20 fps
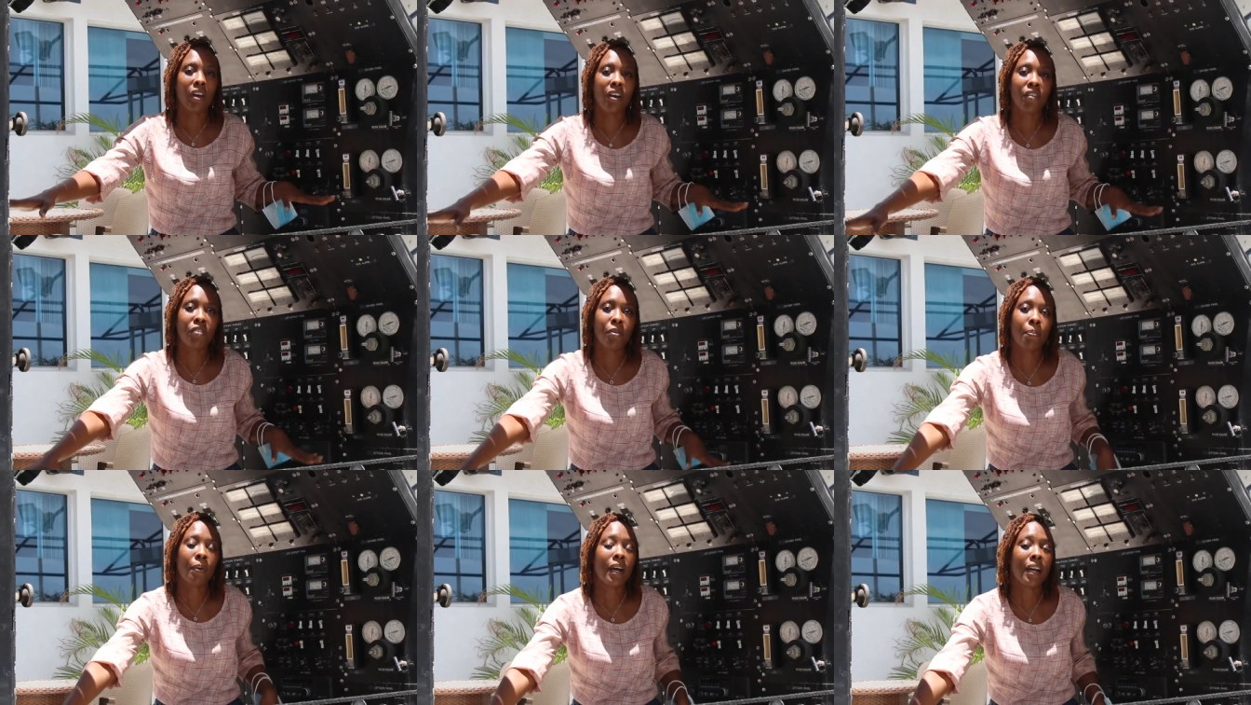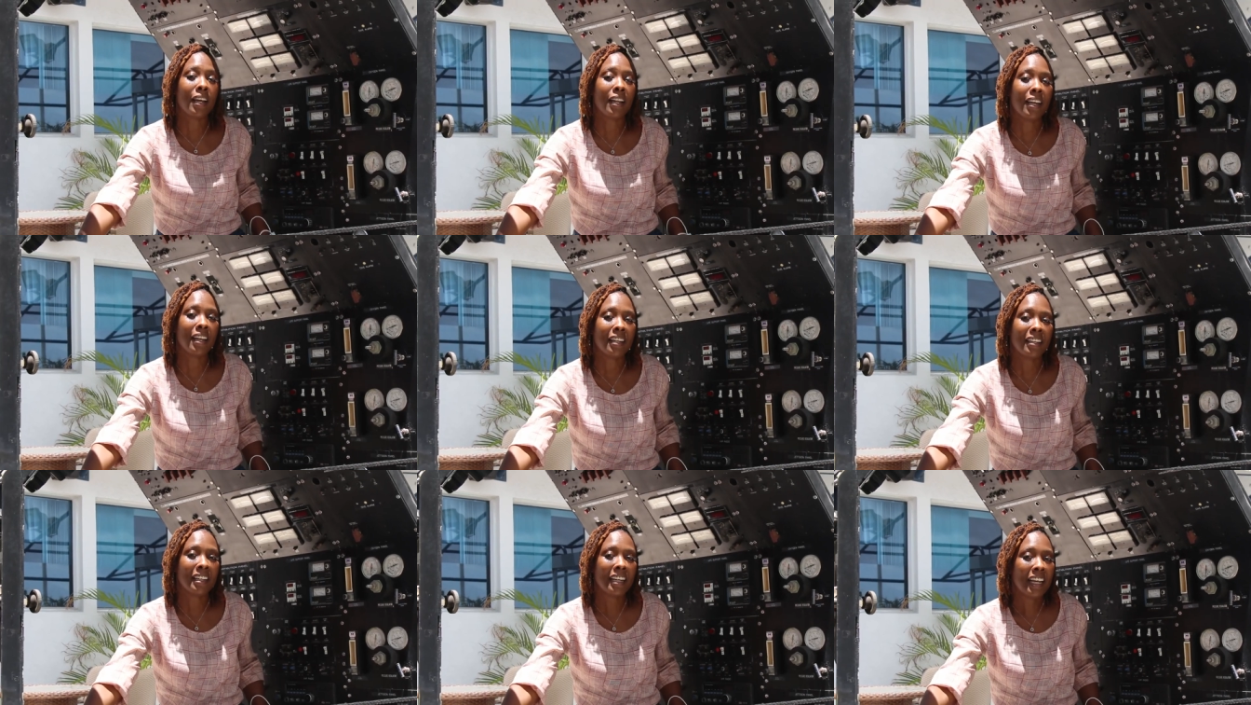of the
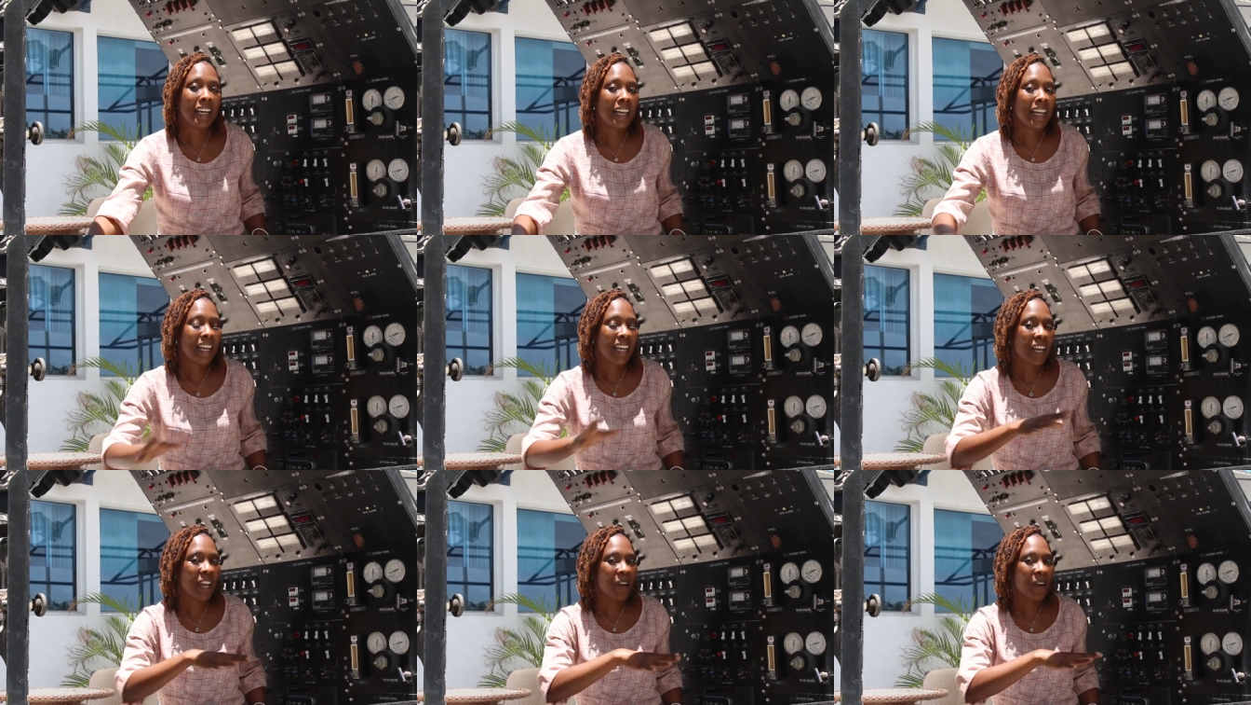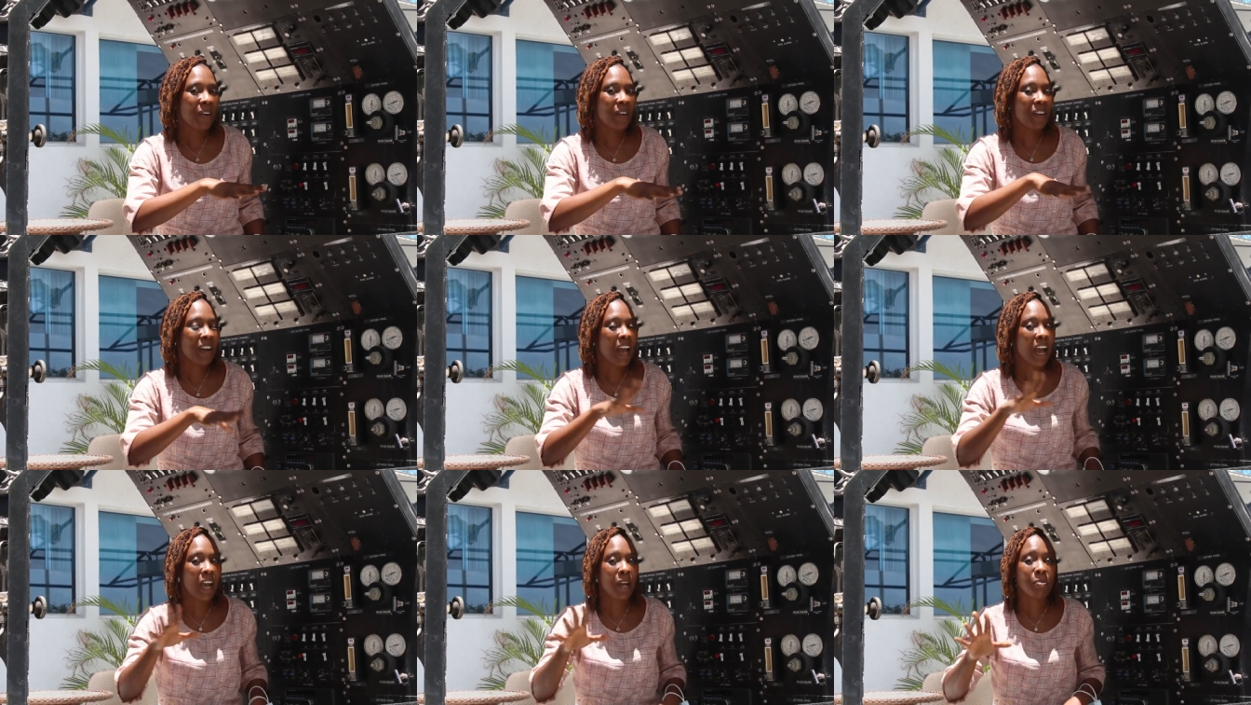pilot
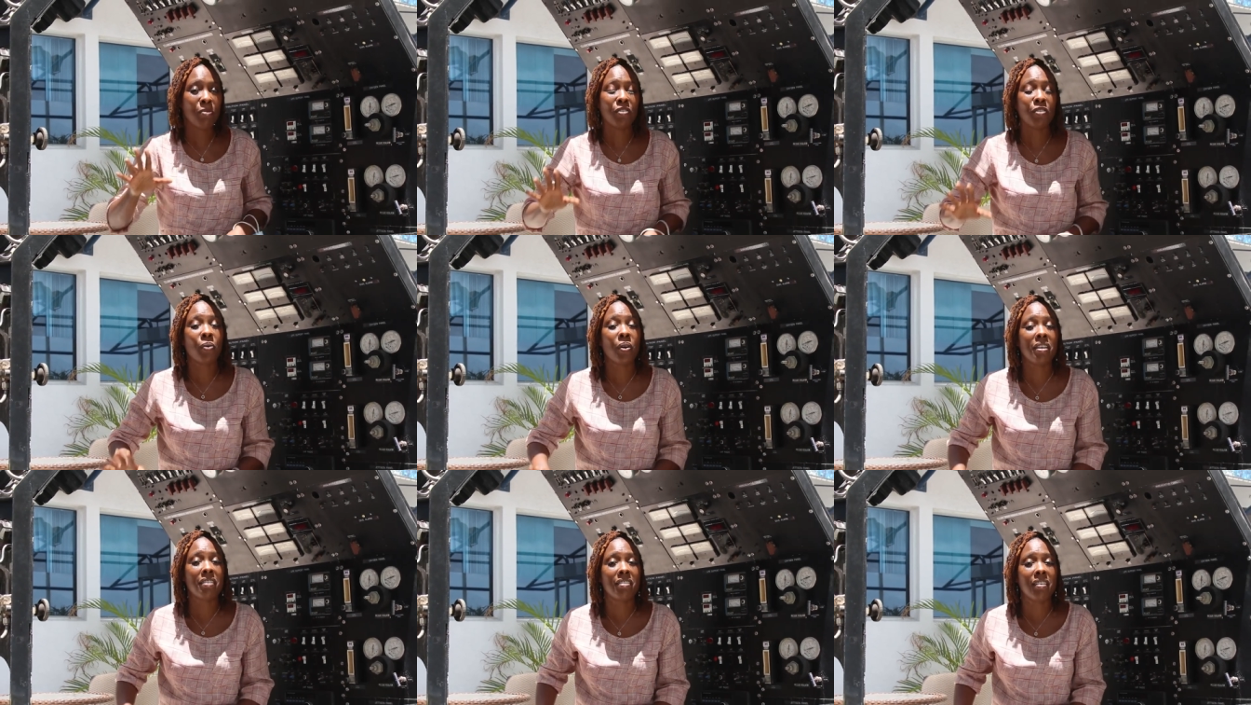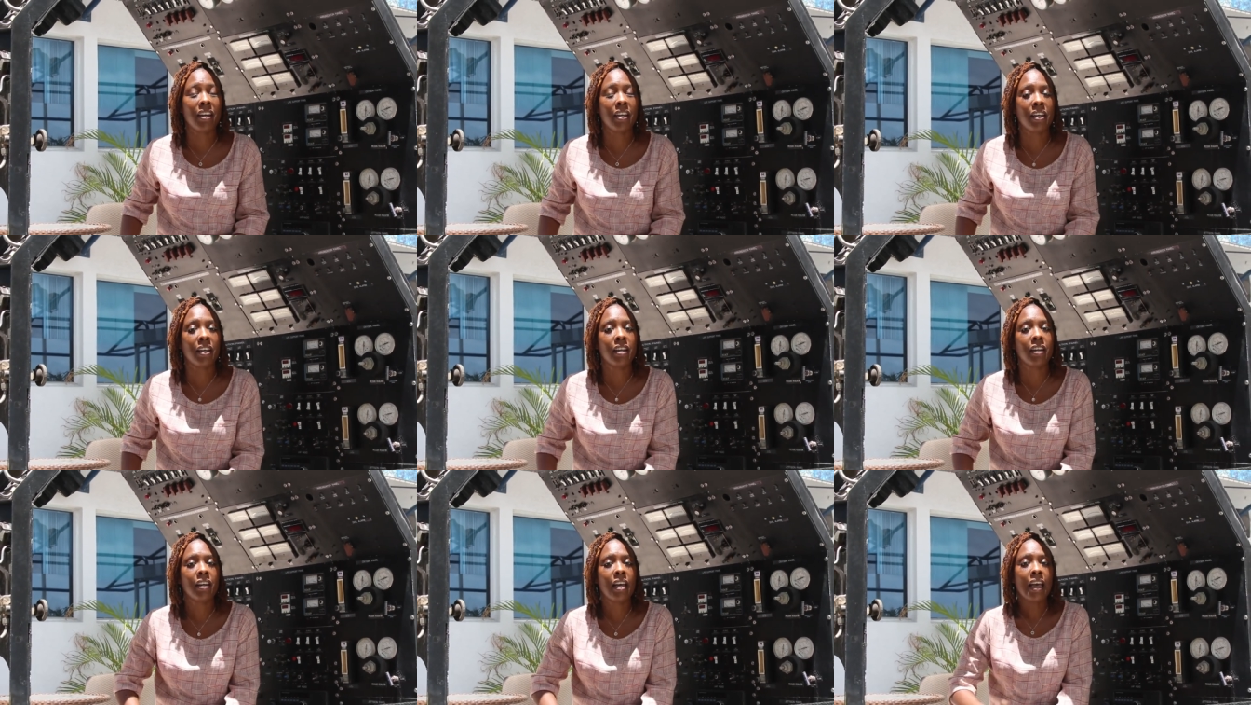here. I'm so
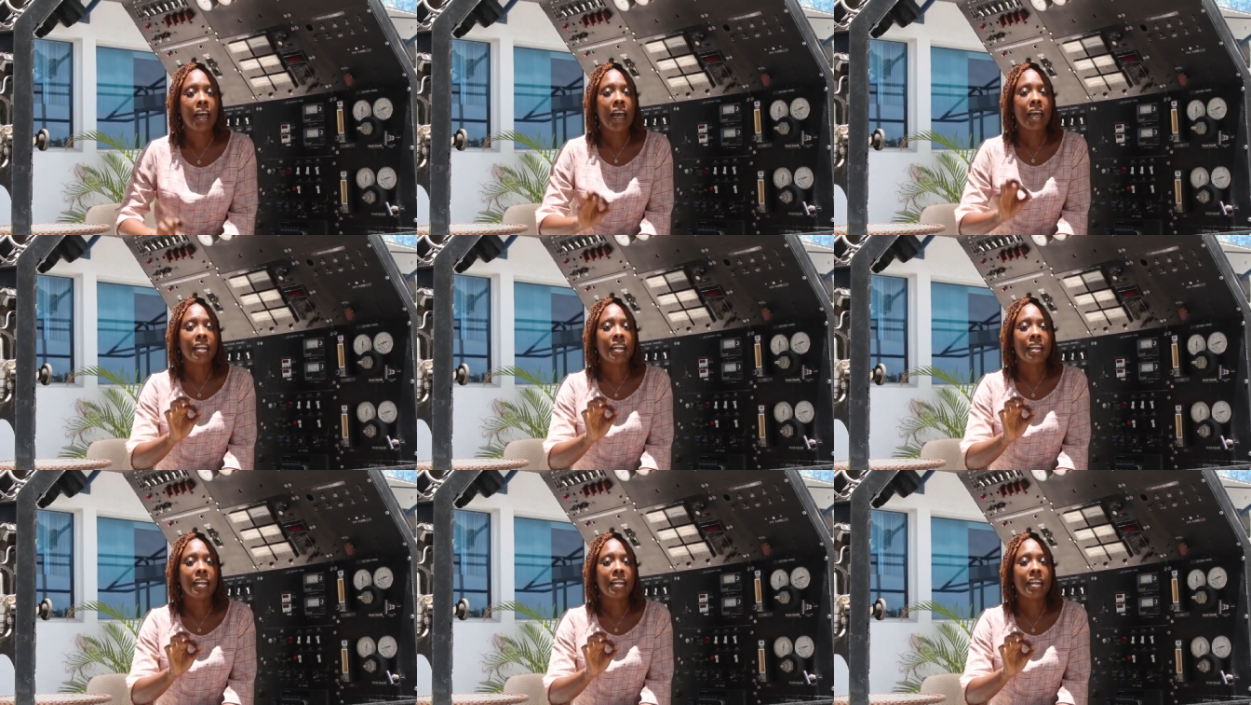excited.